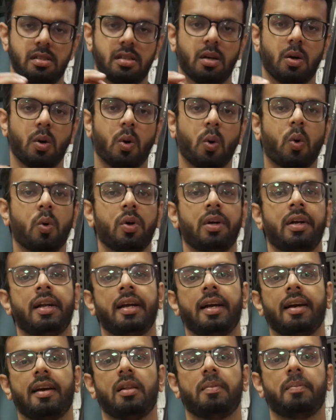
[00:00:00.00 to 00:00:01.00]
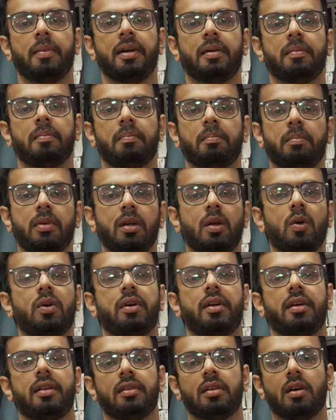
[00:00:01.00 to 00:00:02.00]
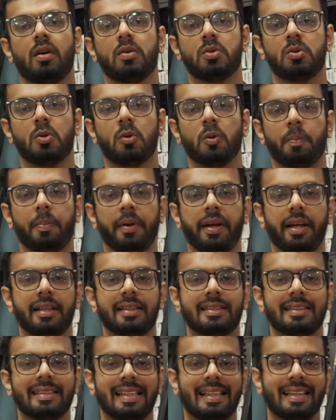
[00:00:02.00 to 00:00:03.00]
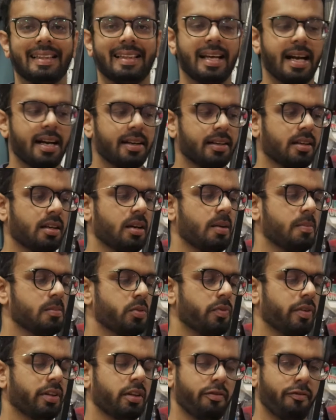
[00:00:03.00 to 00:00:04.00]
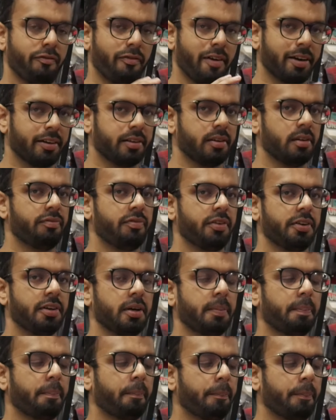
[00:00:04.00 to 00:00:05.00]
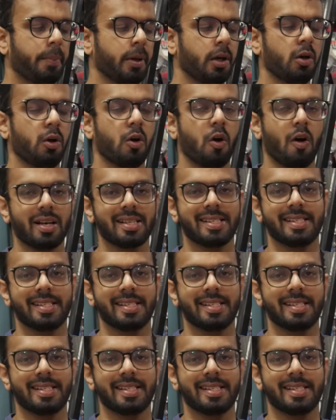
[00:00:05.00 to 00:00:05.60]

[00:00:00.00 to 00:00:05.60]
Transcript: the only helmet below 10,000 rupees that comes with a factory fitted Pinlock